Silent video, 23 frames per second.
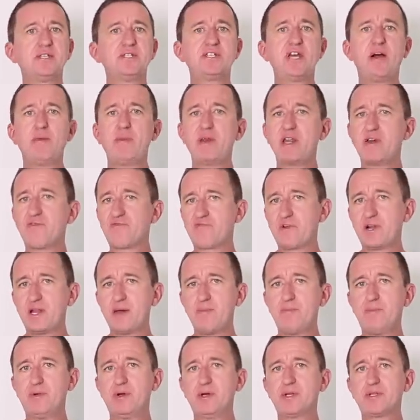Double it for
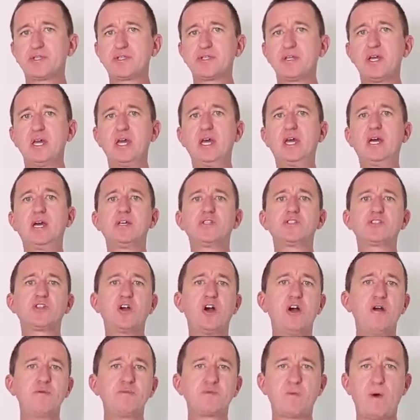Olympus,
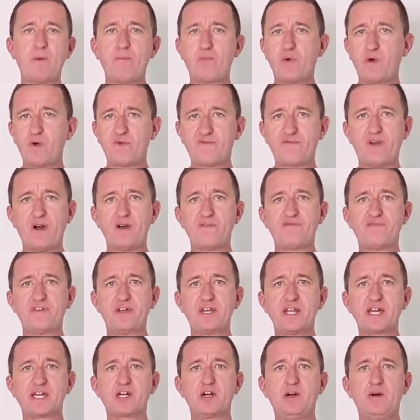times 1.5 for
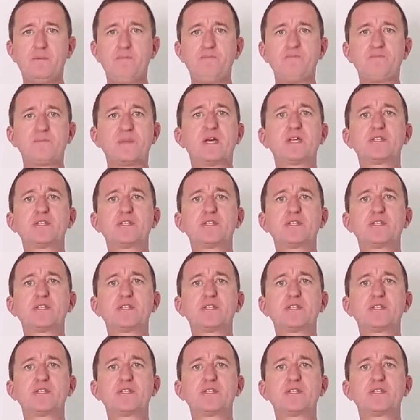Nikon,